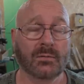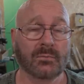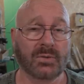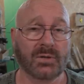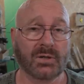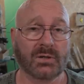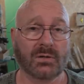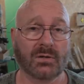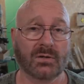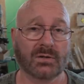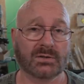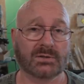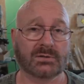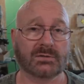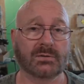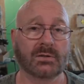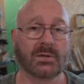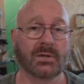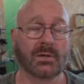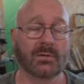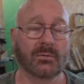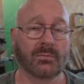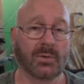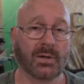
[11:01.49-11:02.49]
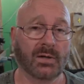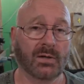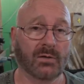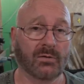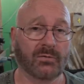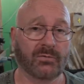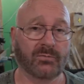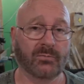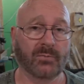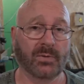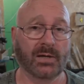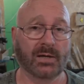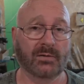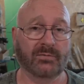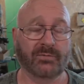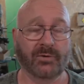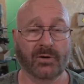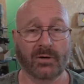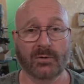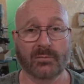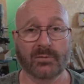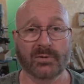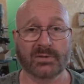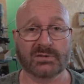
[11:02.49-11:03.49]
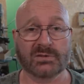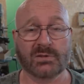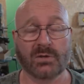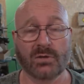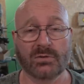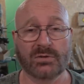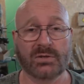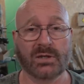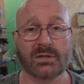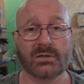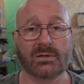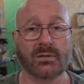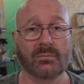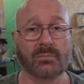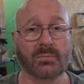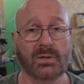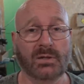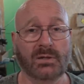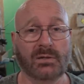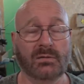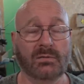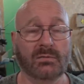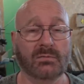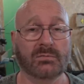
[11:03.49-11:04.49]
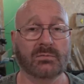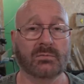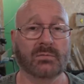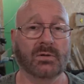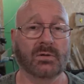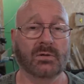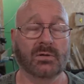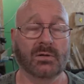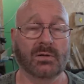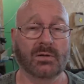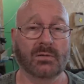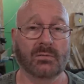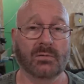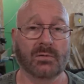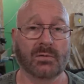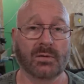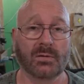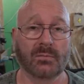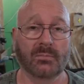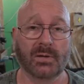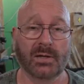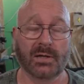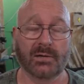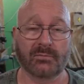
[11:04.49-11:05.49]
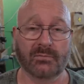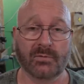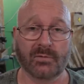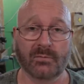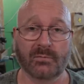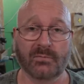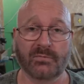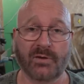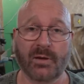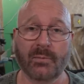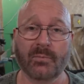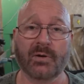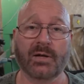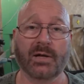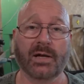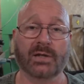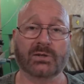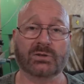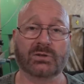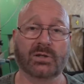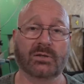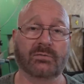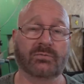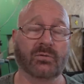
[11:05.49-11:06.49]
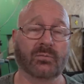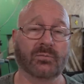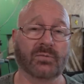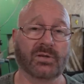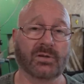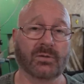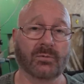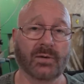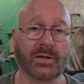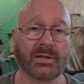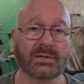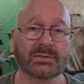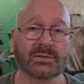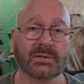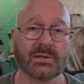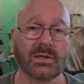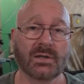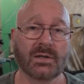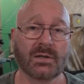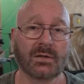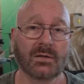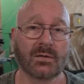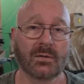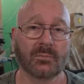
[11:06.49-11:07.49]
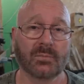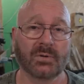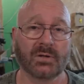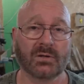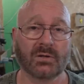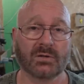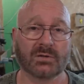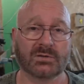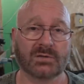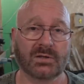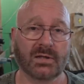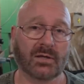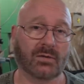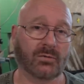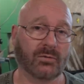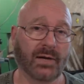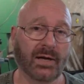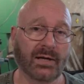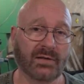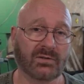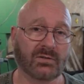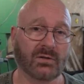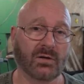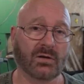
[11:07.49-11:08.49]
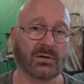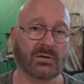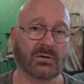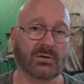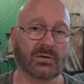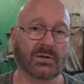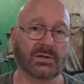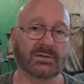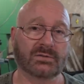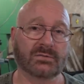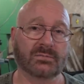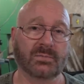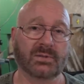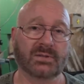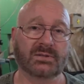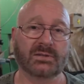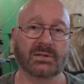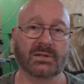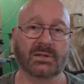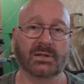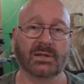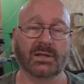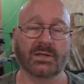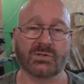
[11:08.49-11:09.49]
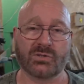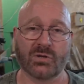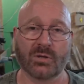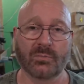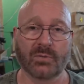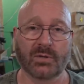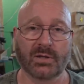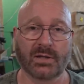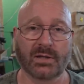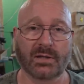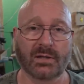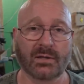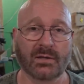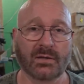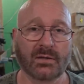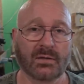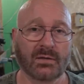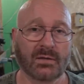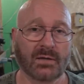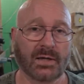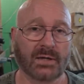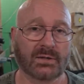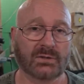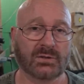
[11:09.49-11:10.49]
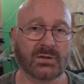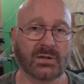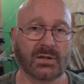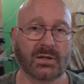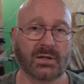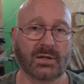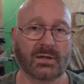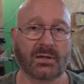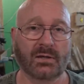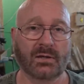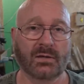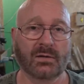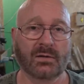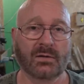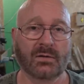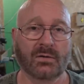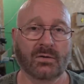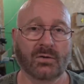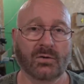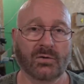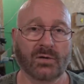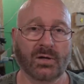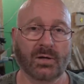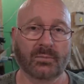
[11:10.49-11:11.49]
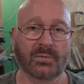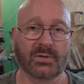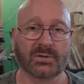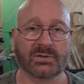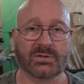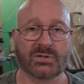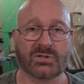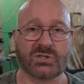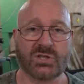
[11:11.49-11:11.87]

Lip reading: because one of my followers contacted me, a family actually from the US, because their granddaughter is missing in Germany. Actually, her name is